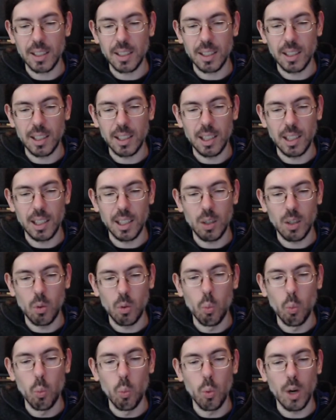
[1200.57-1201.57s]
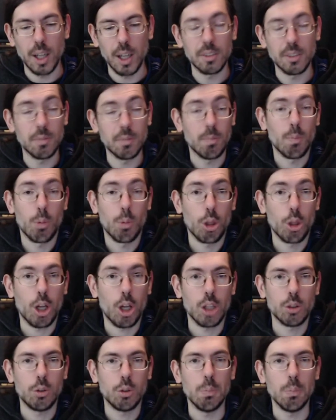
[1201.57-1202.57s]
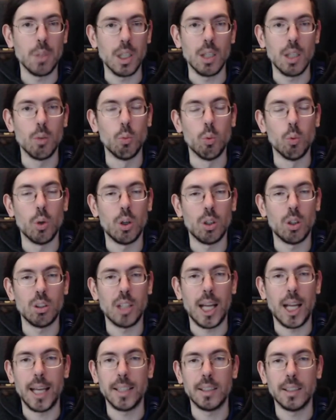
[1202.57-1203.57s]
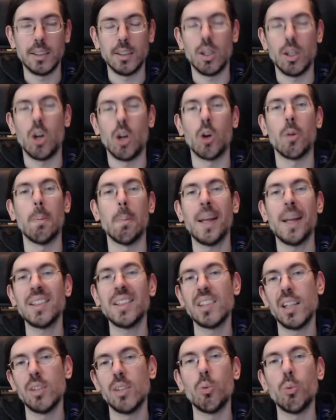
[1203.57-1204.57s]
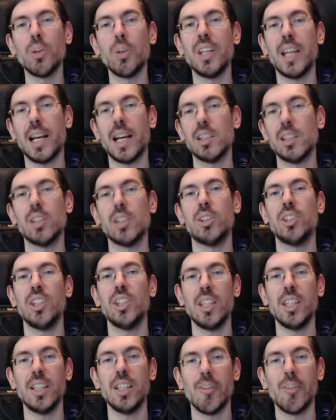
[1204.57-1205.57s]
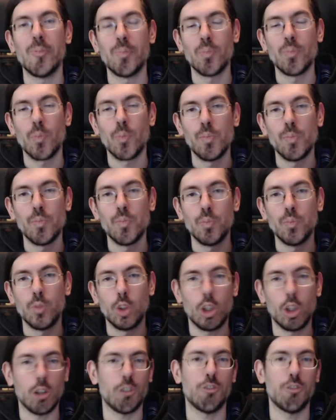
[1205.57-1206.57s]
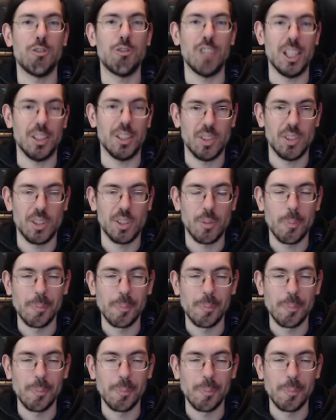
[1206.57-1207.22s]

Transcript: what thought to me were like augmented reality dogfights.